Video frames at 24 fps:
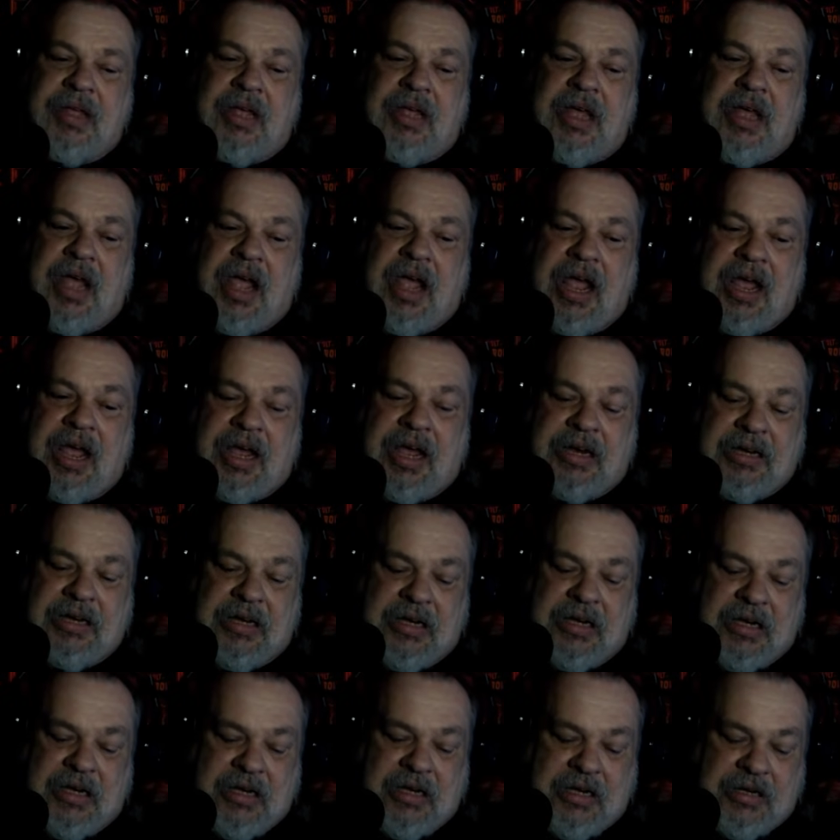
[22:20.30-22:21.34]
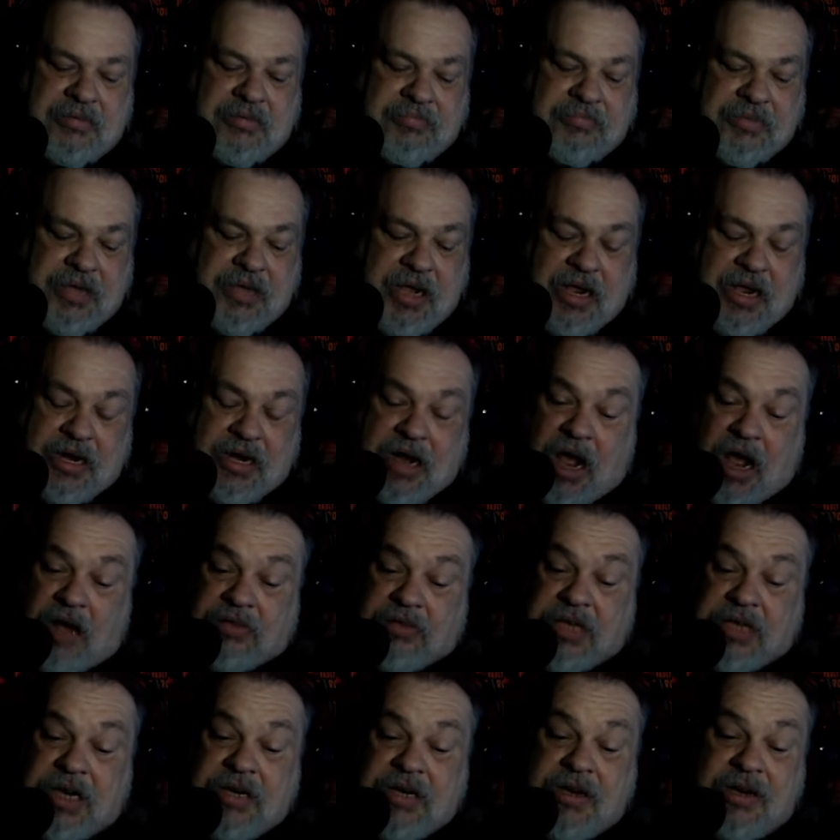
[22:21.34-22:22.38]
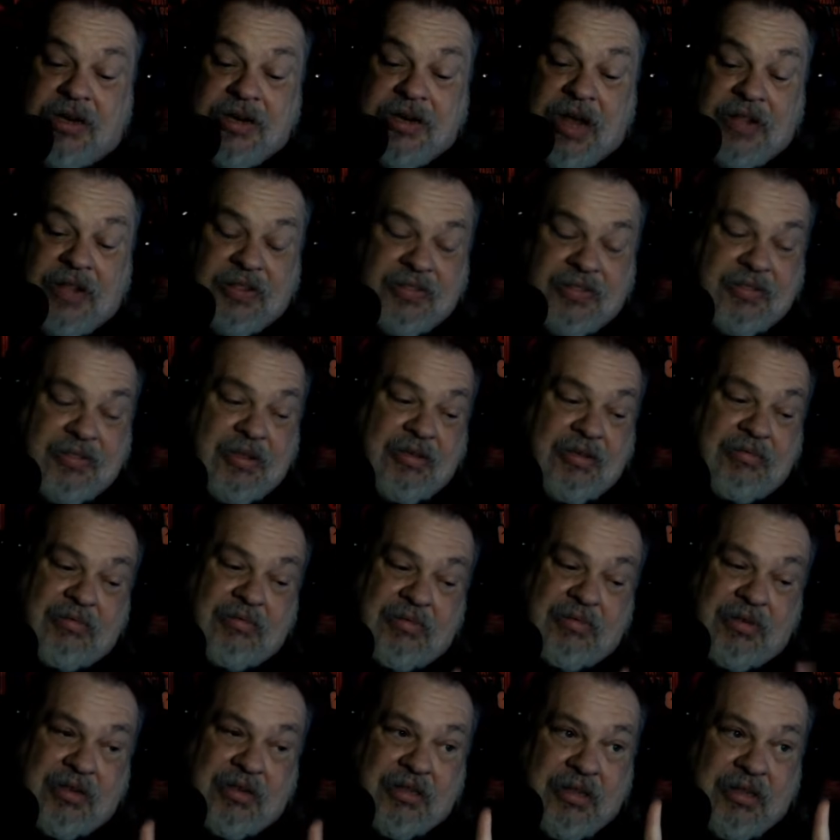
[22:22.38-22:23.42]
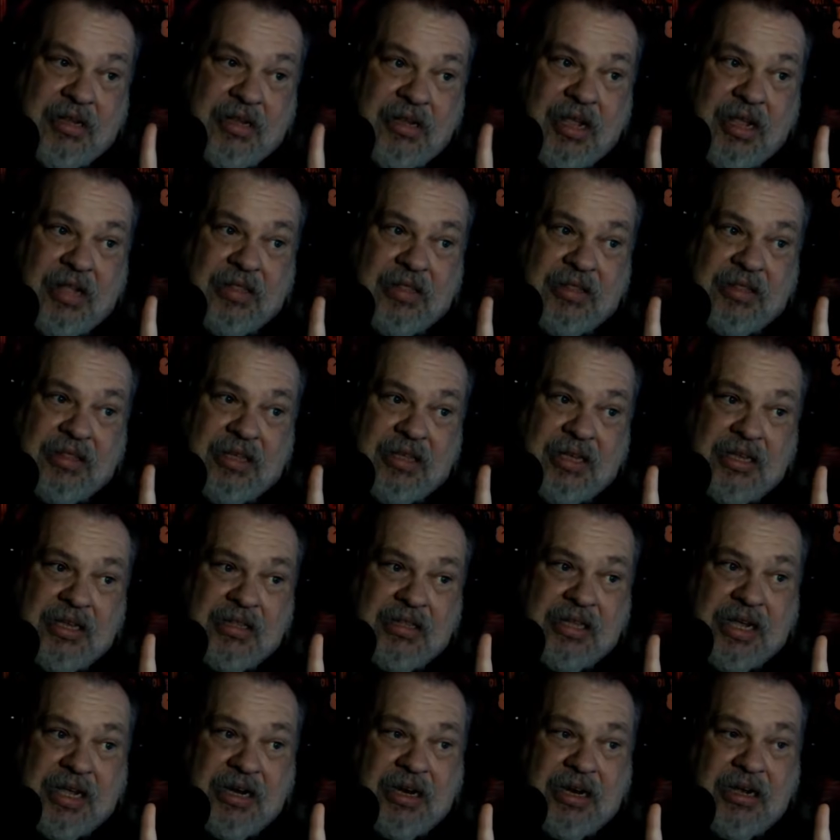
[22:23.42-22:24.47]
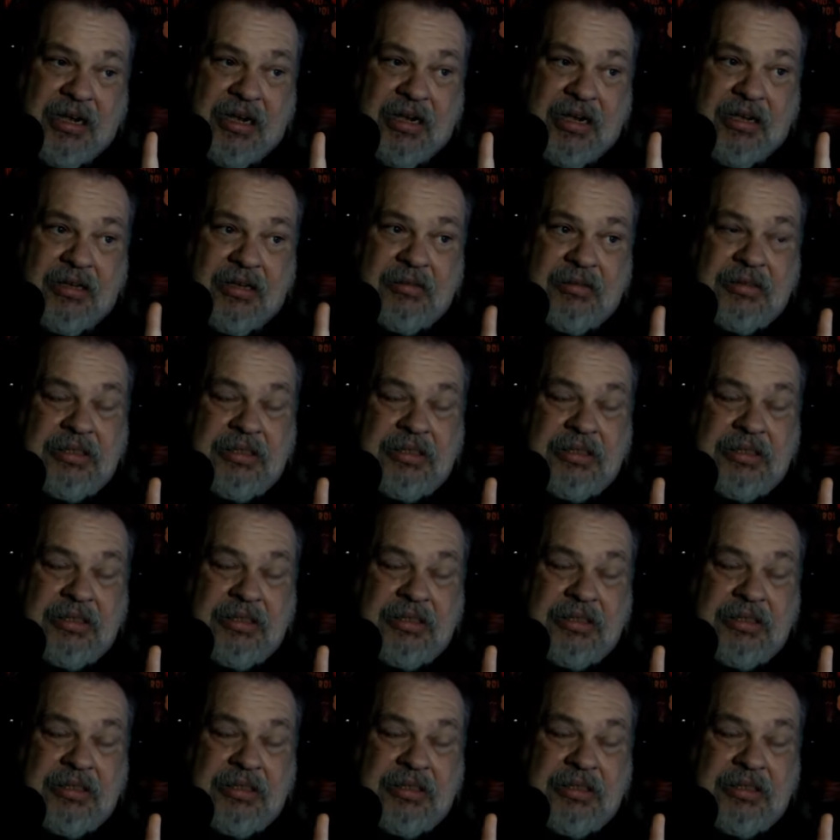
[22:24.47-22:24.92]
And I'll tell you another thing. Another thing that the